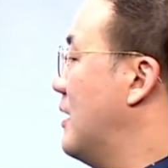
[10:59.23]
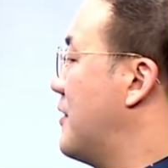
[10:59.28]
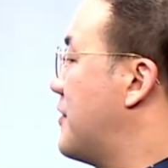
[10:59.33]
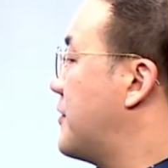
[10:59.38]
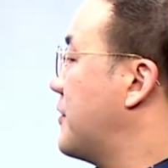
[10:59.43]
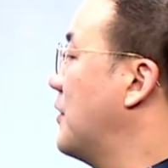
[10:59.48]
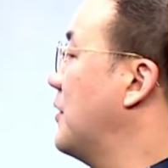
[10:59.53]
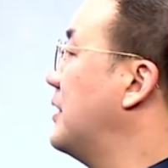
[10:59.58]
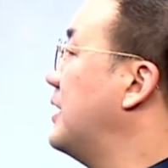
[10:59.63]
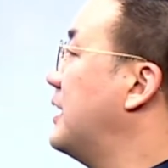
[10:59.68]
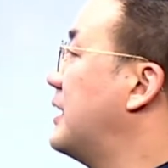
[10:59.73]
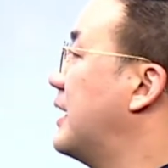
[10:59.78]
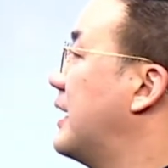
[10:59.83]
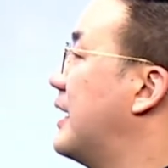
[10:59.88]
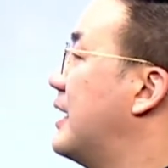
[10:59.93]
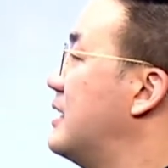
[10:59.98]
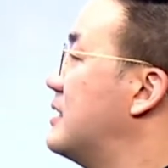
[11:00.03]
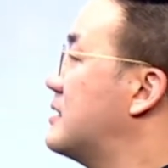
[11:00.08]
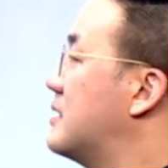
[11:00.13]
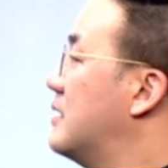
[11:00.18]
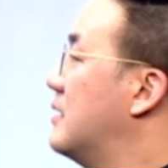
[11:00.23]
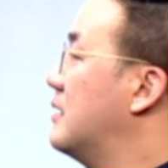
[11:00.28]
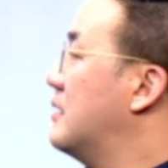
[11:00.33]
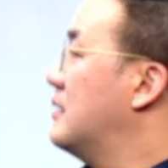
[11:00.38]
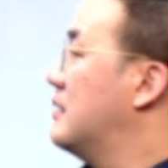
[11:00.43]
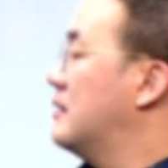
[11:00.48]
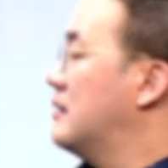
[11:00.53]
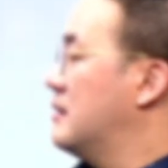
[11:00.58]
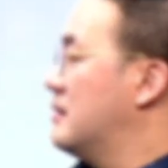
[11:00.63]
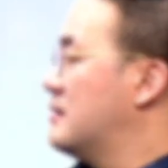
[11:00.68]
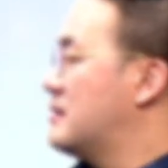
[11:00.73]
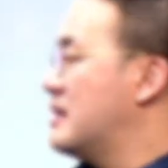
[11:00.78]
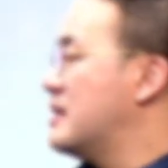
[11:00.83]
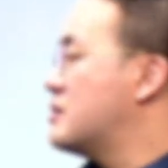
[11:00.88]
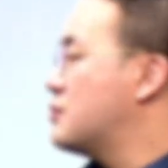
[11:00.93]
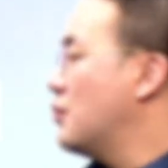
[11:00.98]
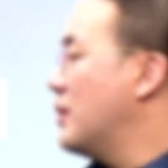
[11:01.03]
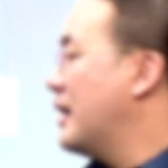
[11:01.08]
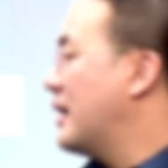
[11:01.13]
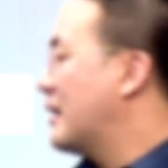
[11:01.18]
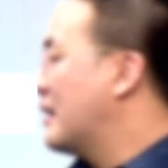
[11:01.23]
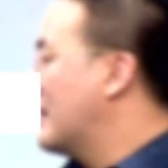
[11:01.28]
30 days. Since when?